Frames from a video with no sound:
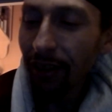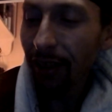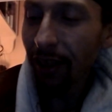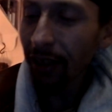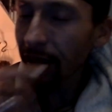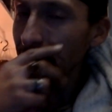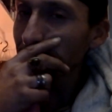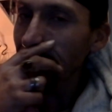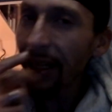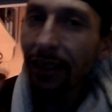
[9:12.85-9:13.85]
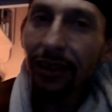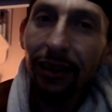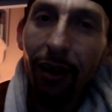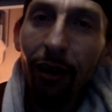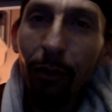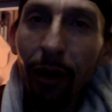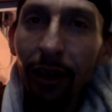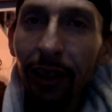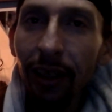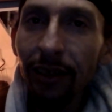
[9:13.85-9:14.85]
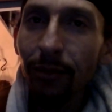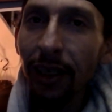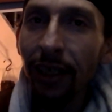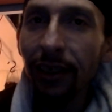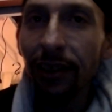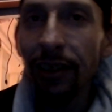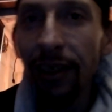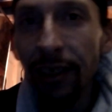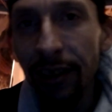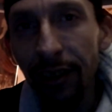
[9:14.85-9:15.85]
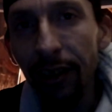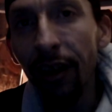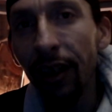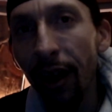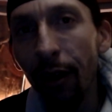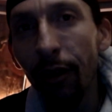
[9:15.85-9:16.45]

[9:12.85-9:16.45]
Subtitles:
I got some things to talk about. I got some things to thug out